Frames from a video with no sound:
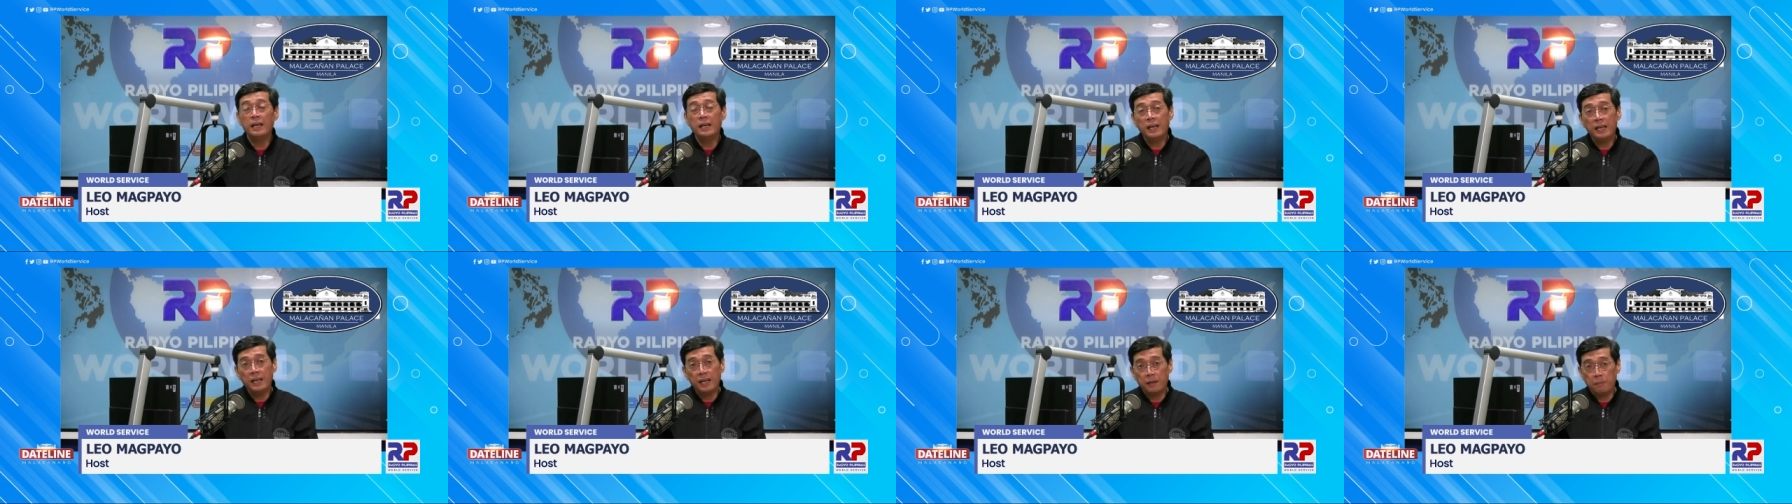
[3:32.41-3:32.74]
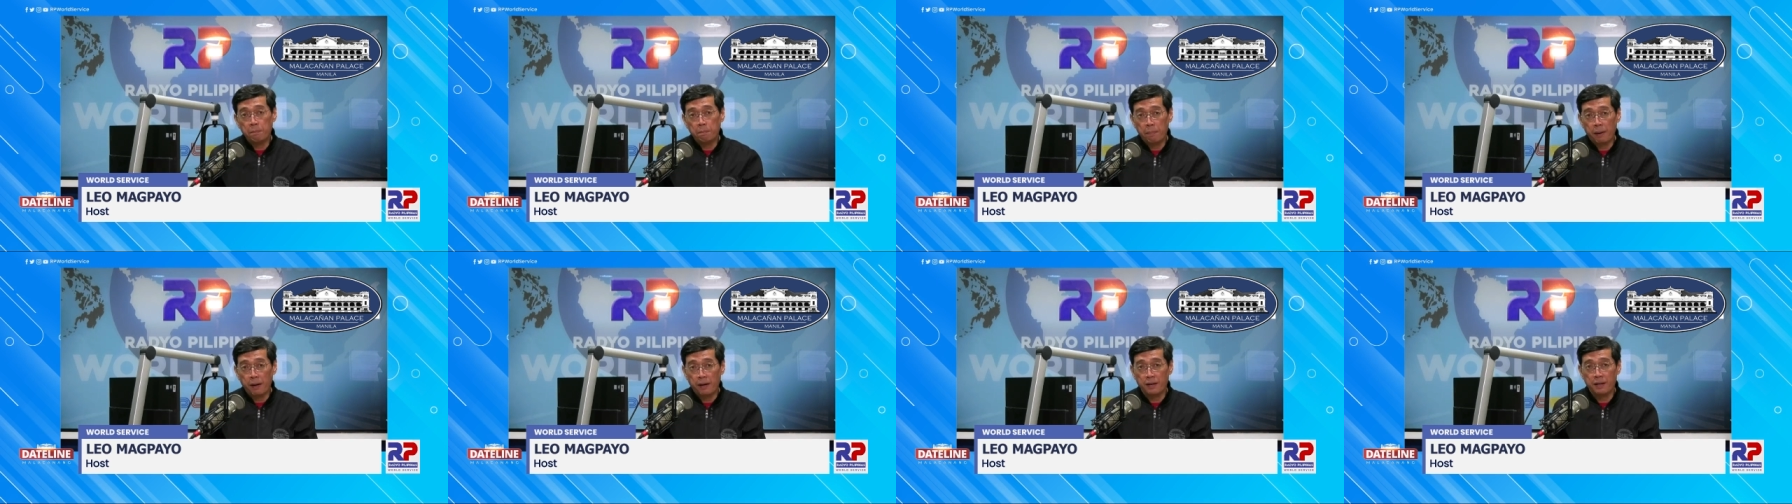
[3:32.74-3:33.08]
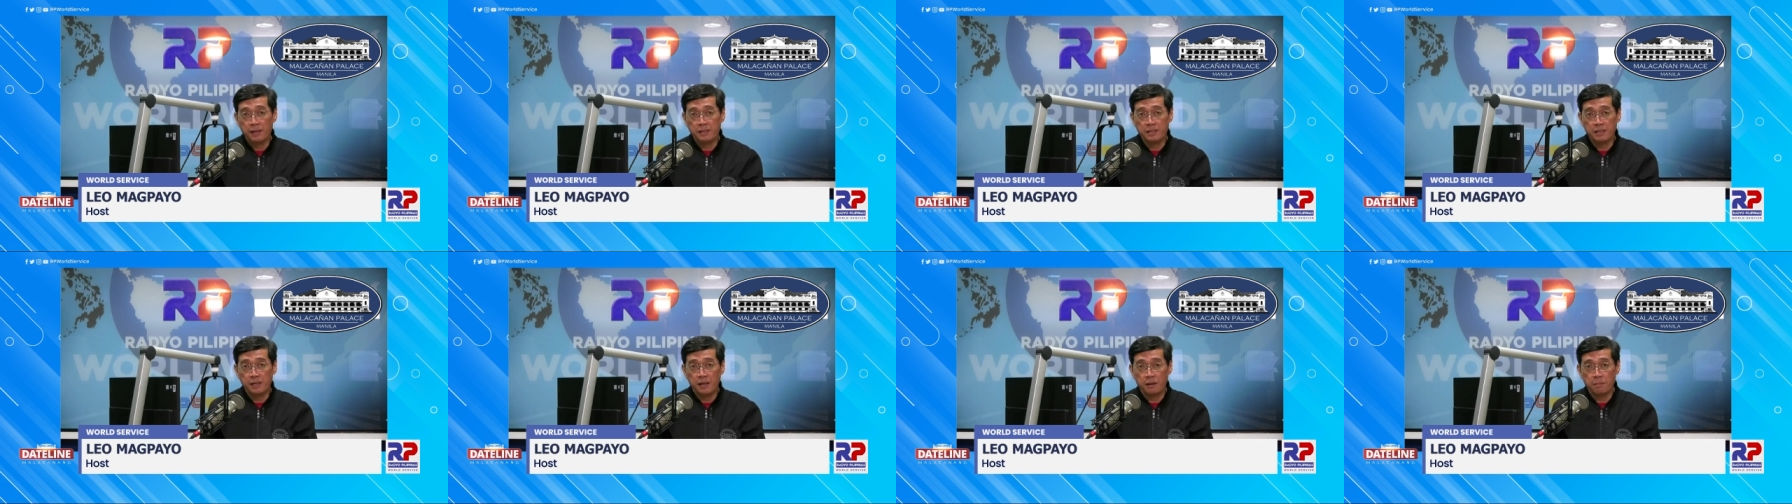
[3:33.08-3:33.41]
in
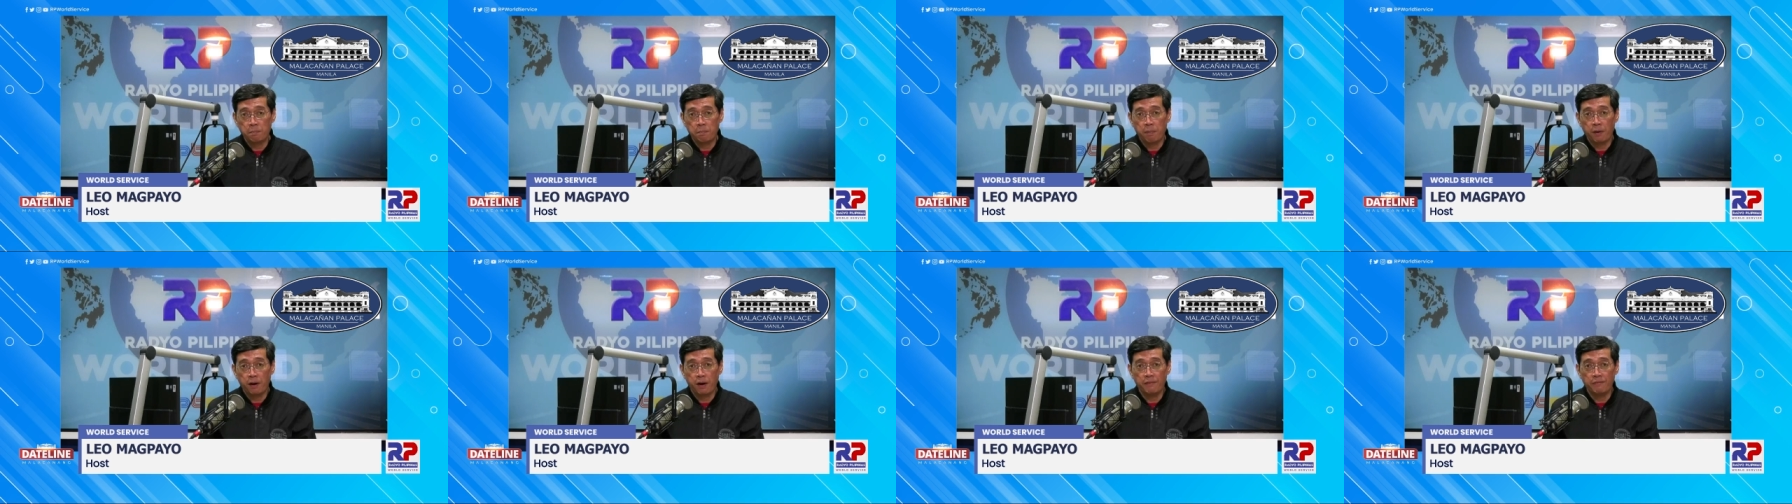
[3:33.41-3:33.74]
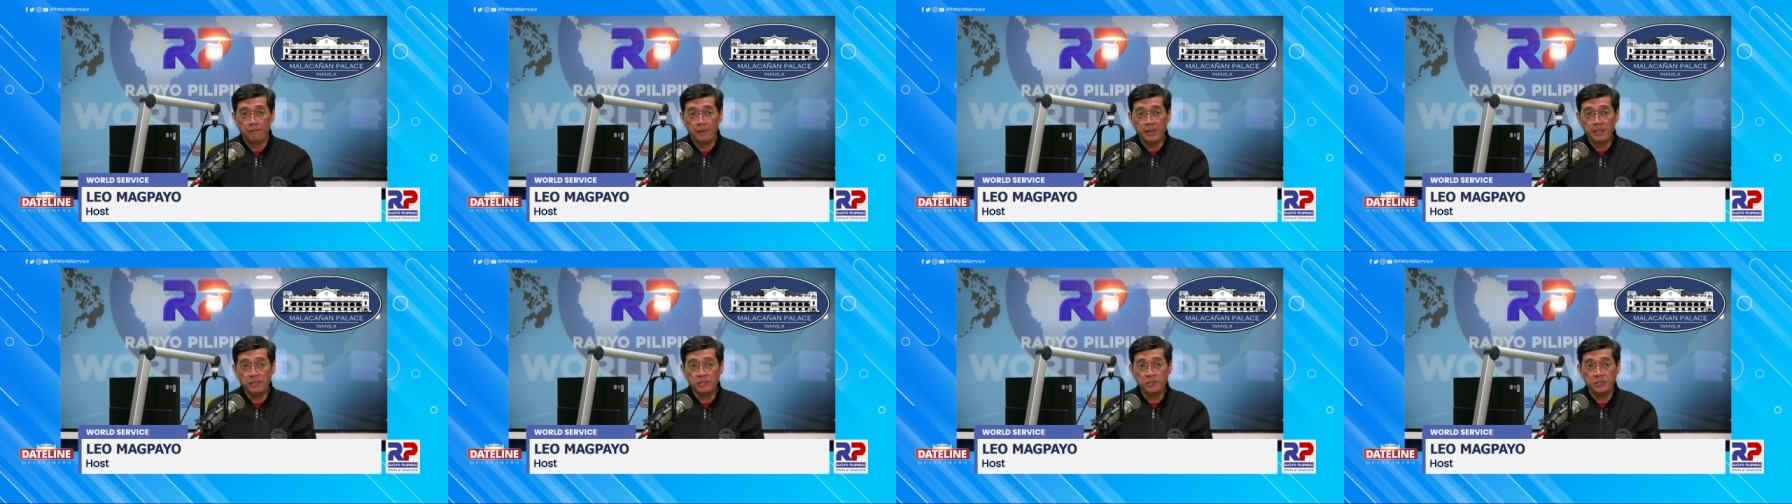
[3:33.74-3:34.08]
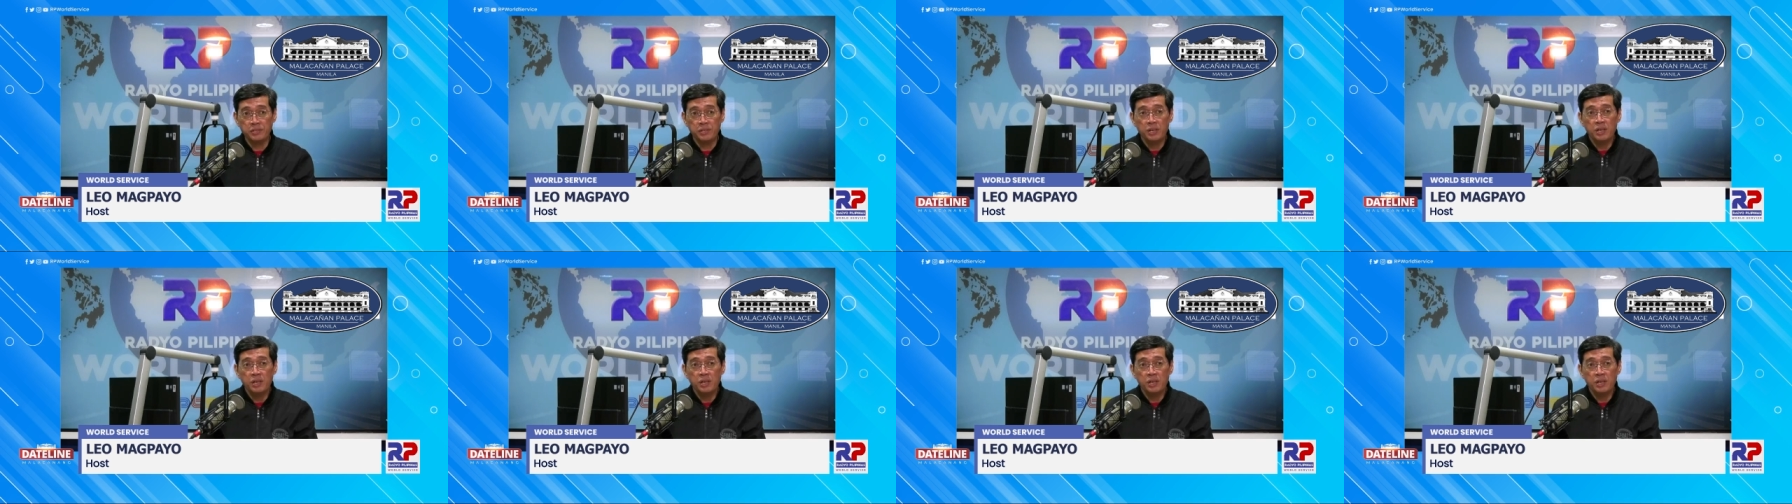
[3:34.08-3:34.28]
Pangasinan Province